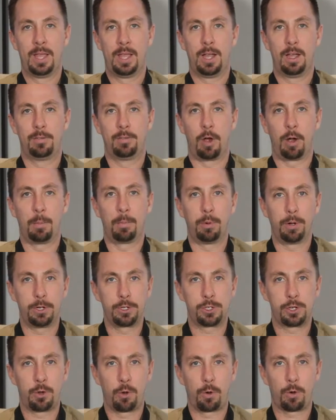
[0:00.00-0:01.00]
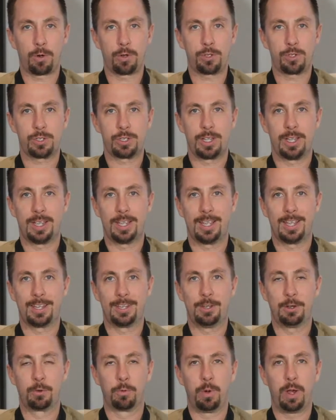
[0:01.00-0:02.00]
of our Bridge course and
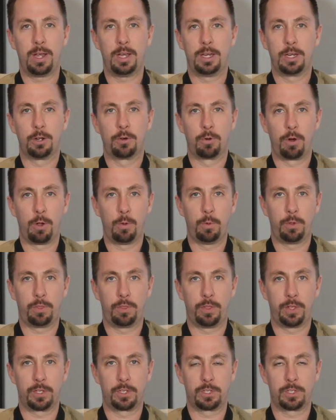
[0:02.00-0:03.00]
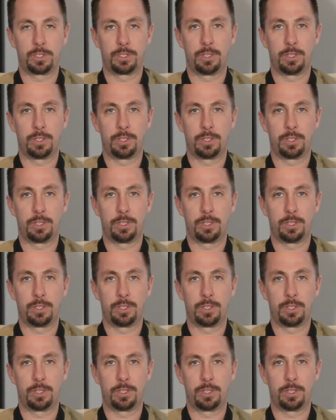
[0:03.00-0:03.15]
you're ready to grow with us.